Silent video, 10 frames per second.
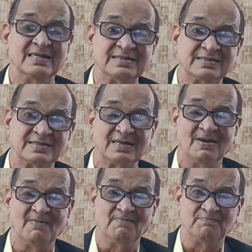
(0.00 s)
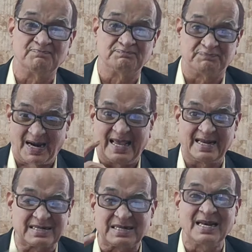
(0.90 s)
is
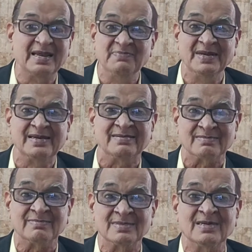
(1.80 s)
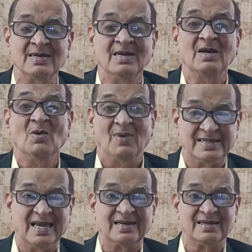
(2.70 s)
prior claiming.
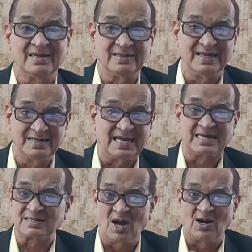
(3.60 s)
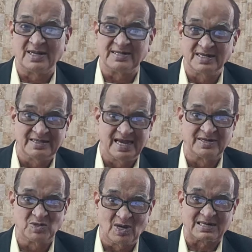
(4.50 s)
Whether the technology
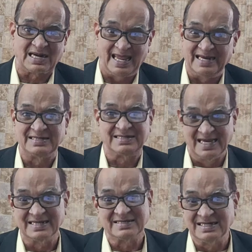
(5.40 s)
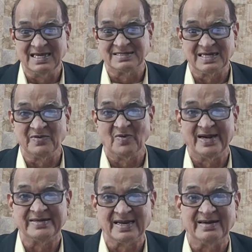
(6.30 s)
that your client says he has
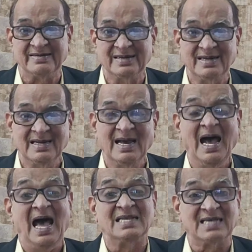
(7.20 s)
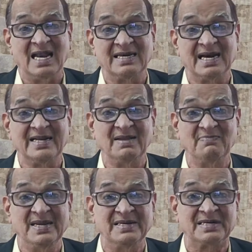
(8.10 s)
invented has already
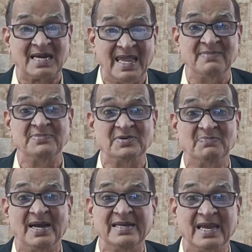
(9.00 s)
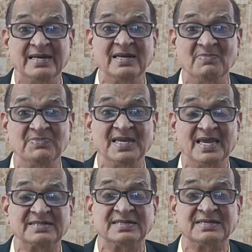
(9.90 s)
been claimed by any of
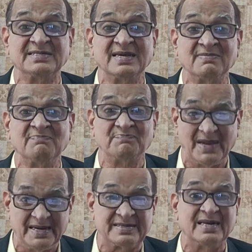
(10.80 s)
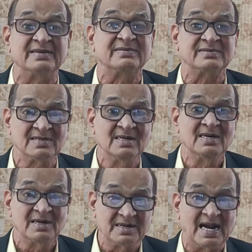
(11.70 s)
the existing patent,
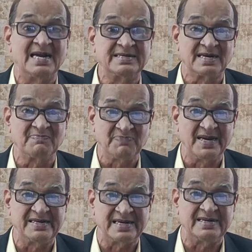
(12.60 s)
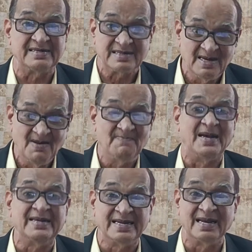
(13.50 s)
granted patent,
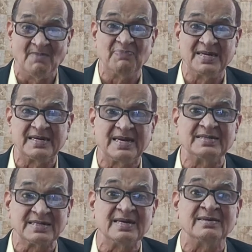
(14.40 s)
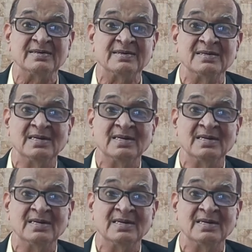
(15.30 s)
pending application.